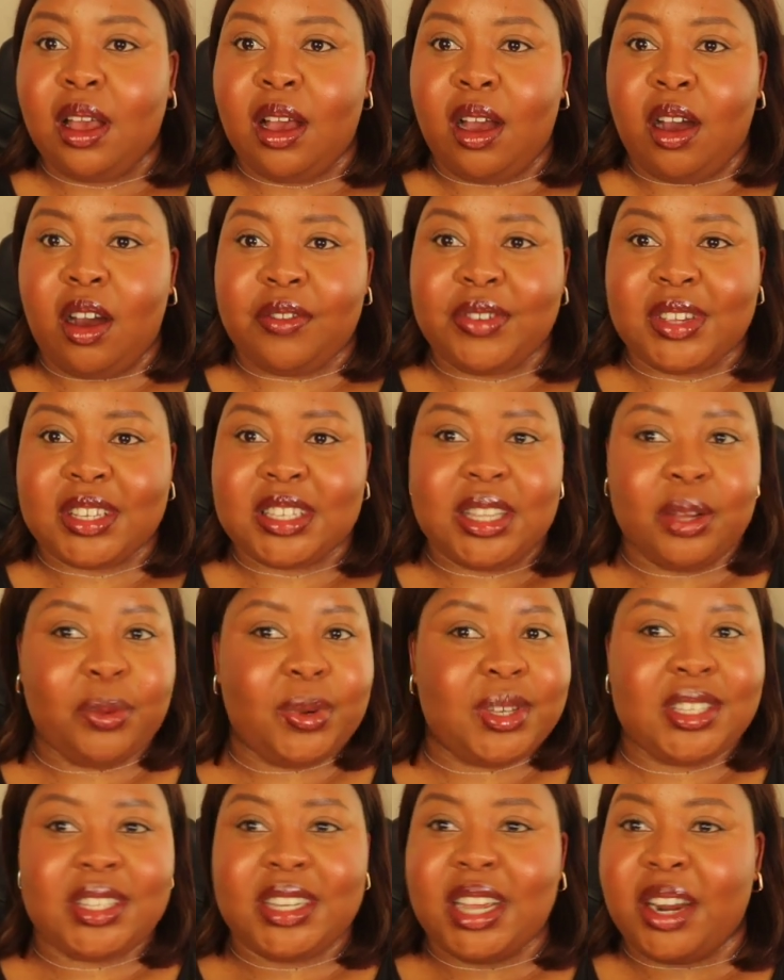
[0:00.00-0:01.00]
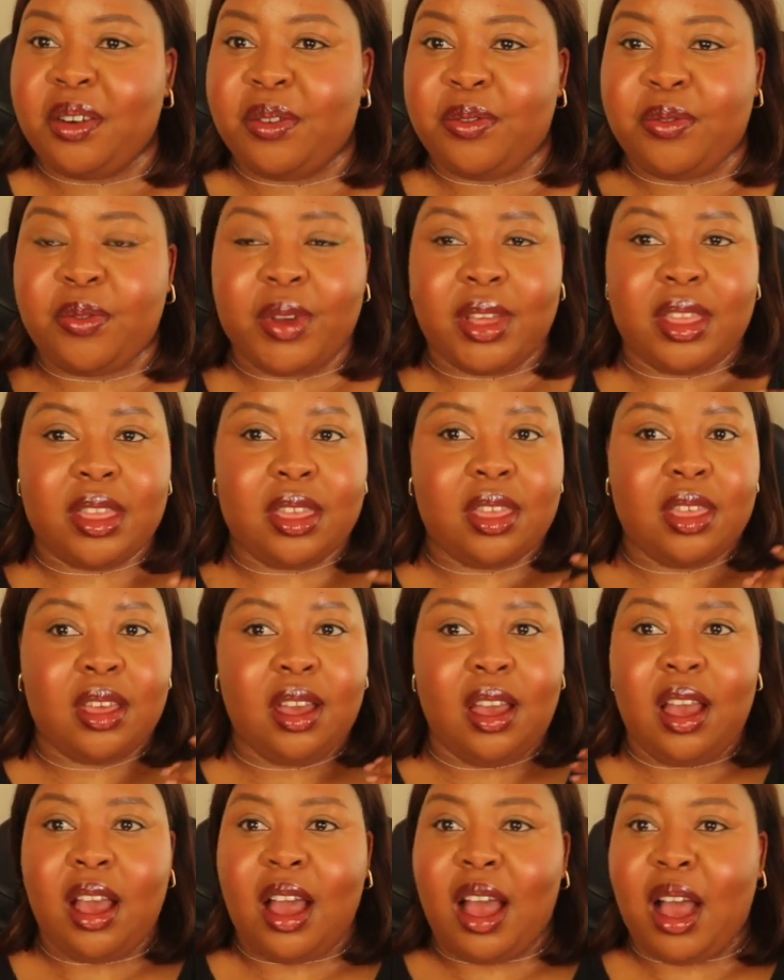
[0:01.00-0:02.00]
Obviously, we start off with
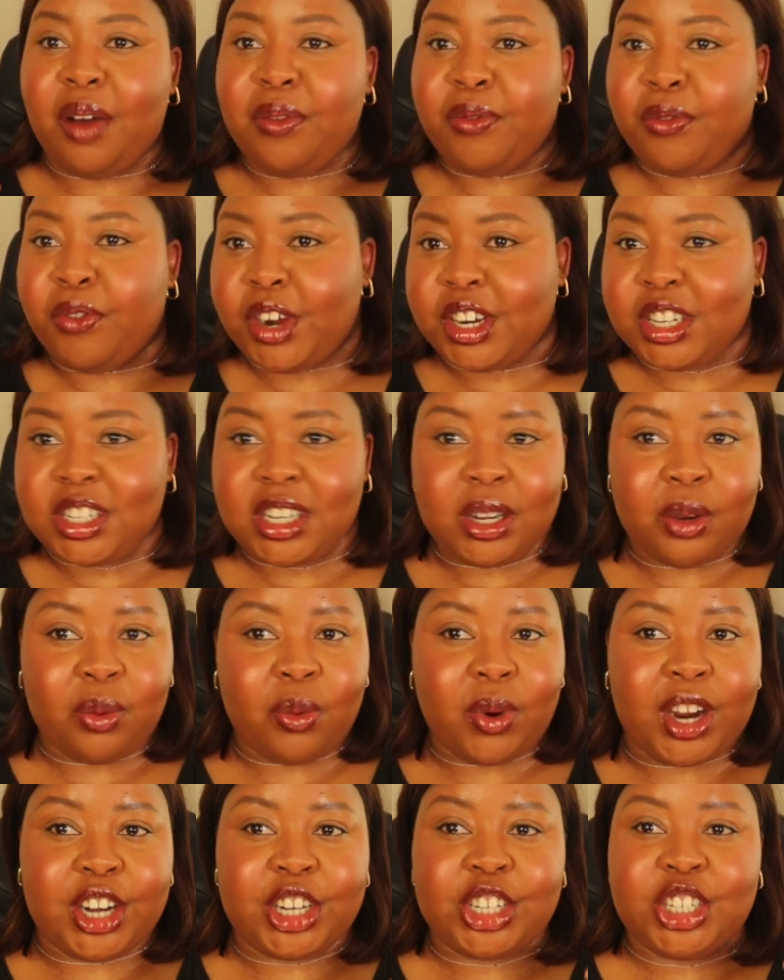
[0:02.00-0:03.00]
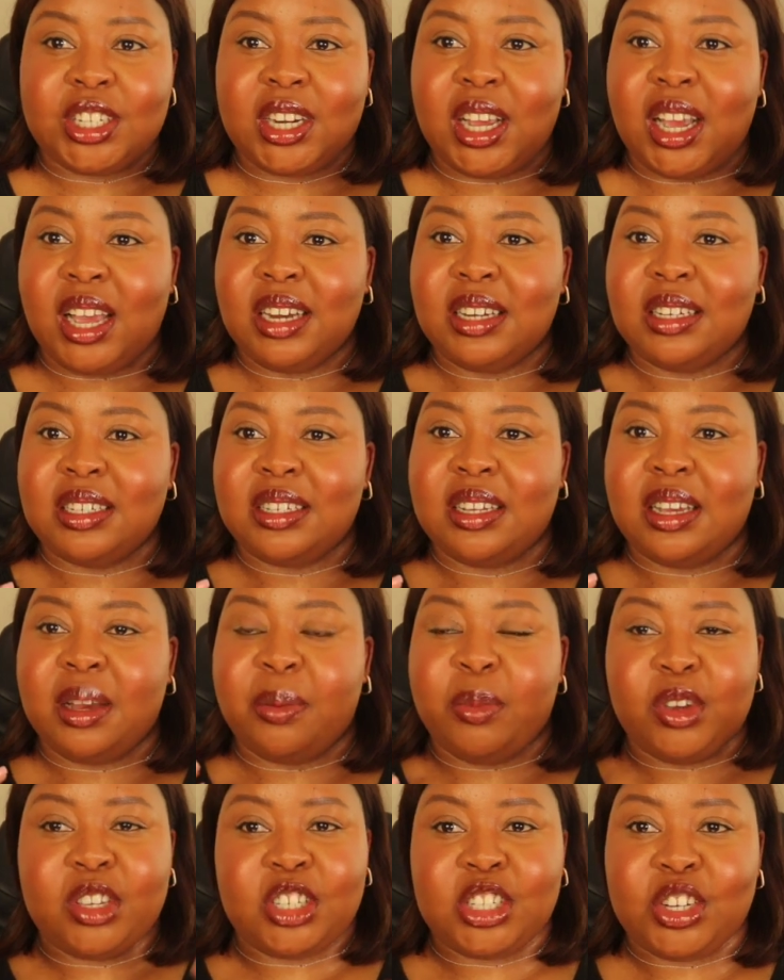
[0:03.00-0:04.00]
a freshly washed and
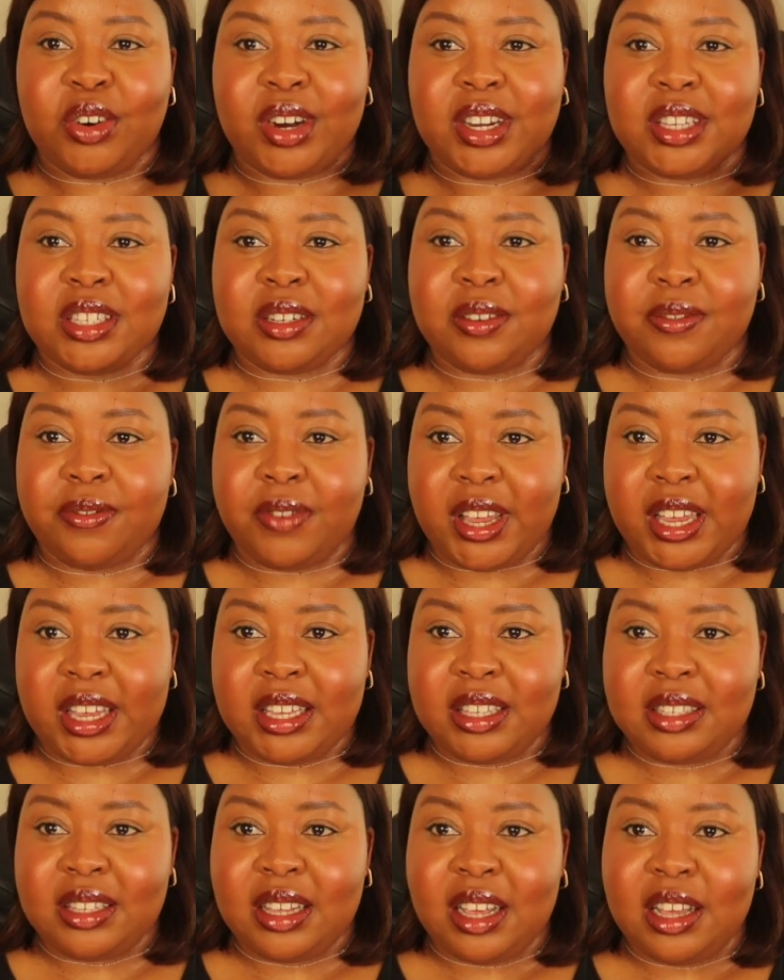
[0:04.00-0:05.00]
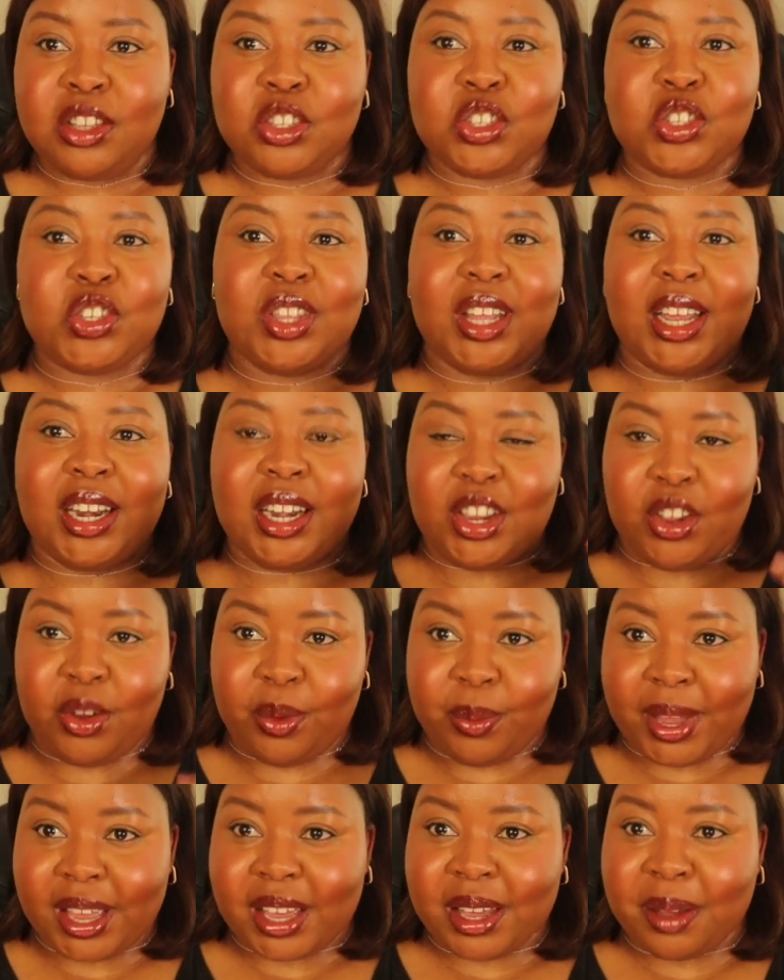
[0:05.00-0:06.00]
moisturized face so that your
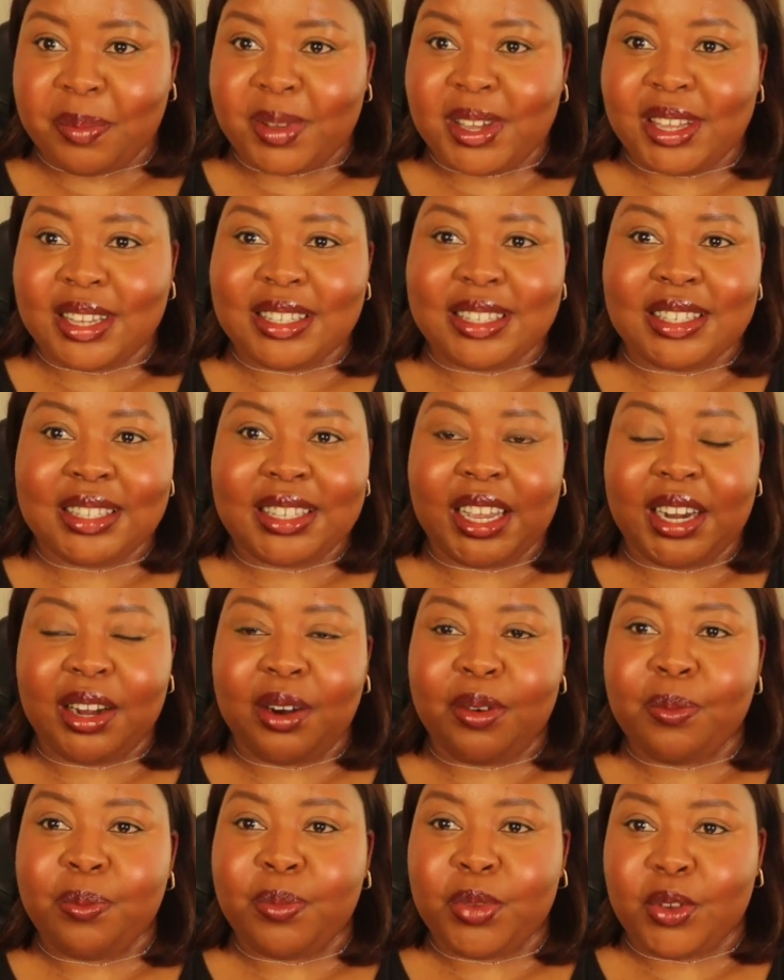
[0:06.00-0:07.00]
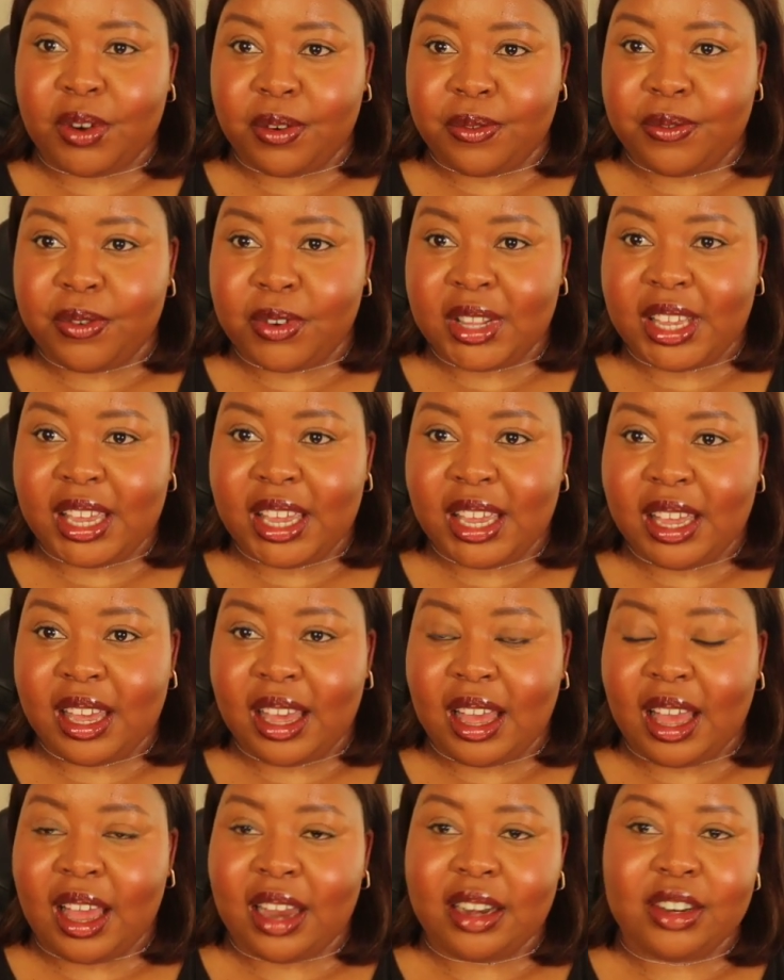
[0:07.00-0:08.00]
makeup can sit beautifully
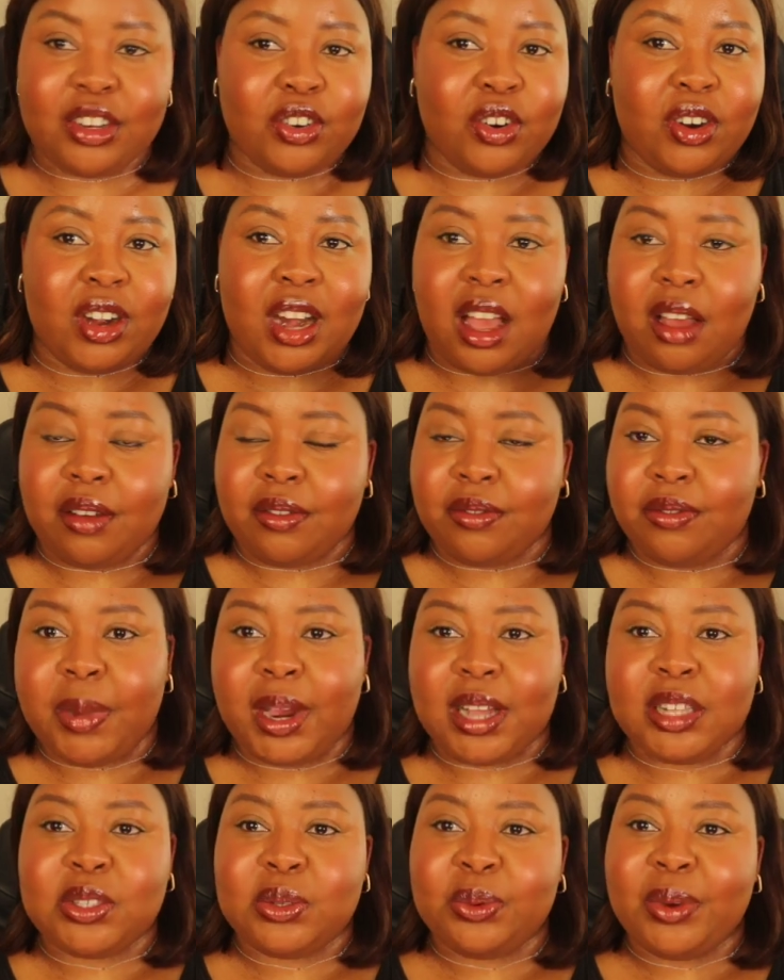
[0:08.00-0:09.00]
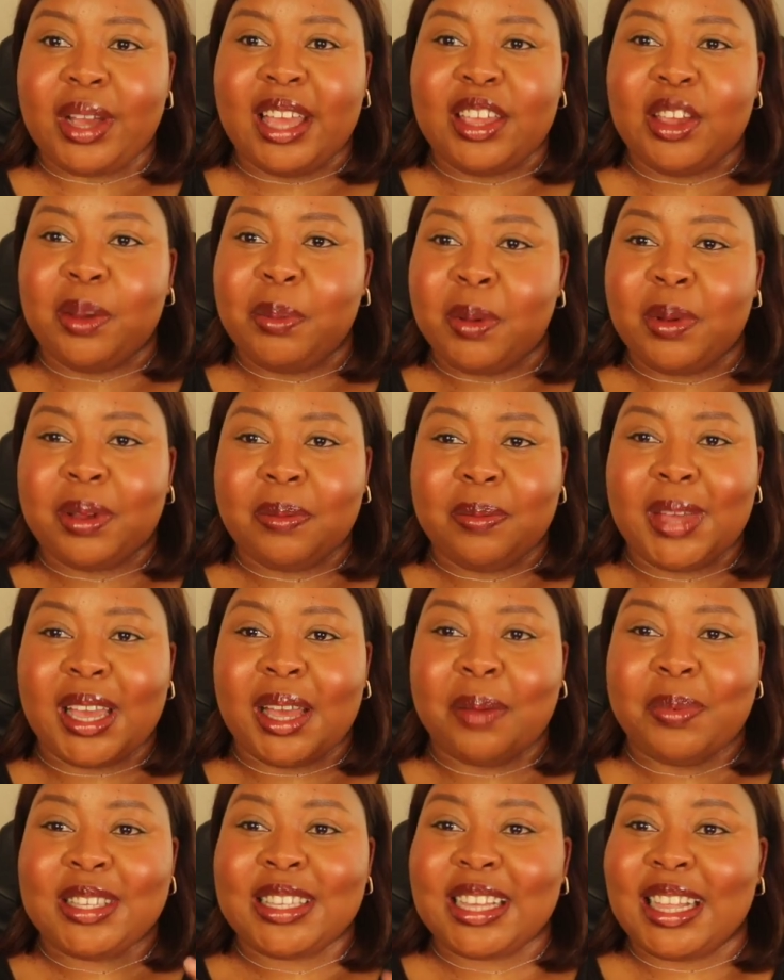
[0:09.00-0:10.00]
and you don't have parts where your
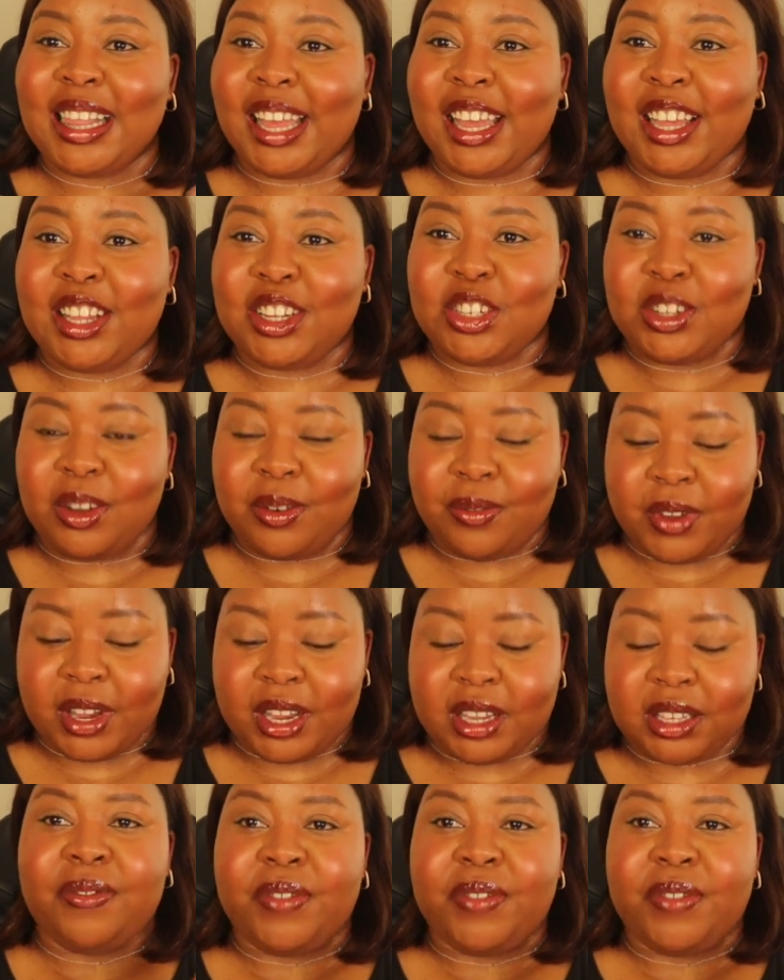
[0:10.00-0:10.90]
makeup is clinging to your face.